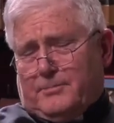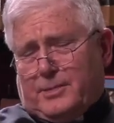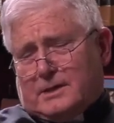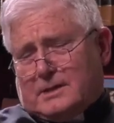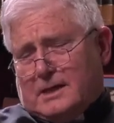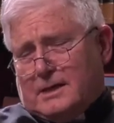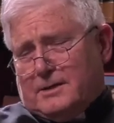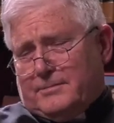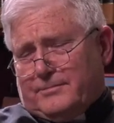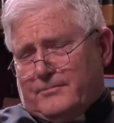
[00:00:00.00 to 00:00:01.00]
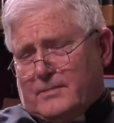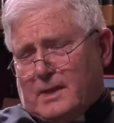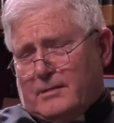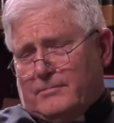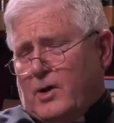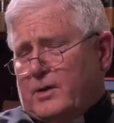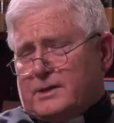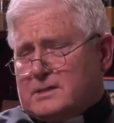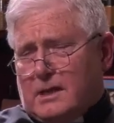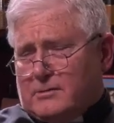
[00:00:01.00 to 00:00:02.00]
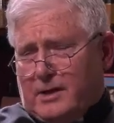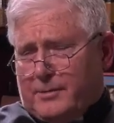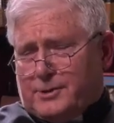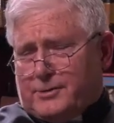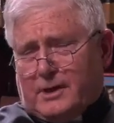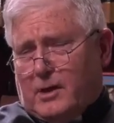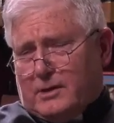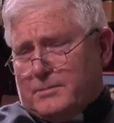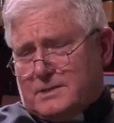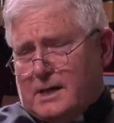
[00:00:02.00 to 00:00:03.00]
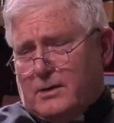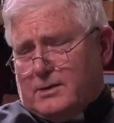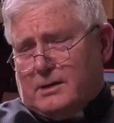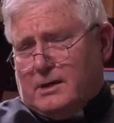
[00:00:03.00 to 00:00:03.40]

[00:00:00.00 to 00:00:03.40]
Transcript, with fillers: But all this other imagery all comes down to